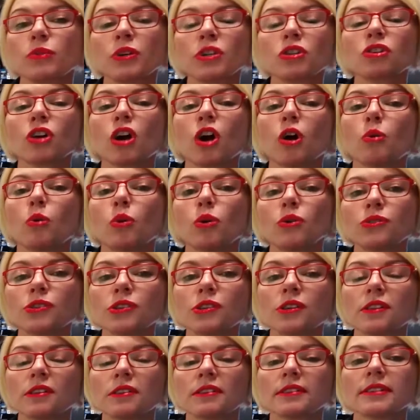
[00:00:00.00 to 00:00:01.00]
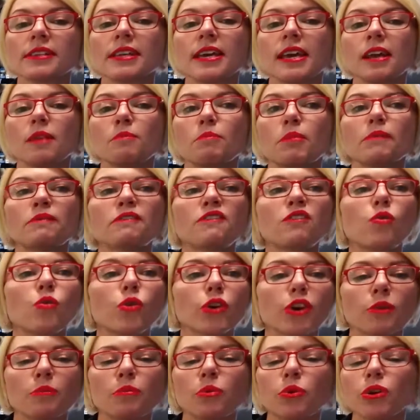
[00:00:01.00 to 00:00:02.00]
which go onto the skin
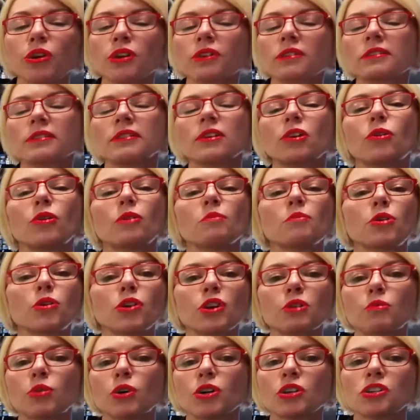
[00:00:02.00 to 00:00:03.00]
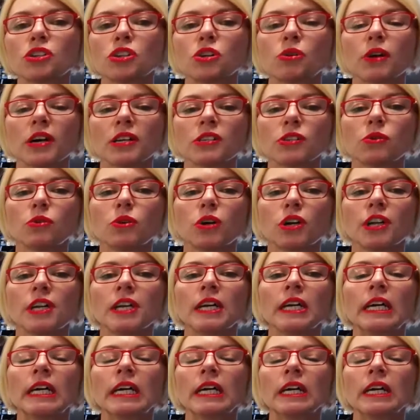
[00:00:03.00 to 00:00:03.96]
before you put your serum or your moisturizer on.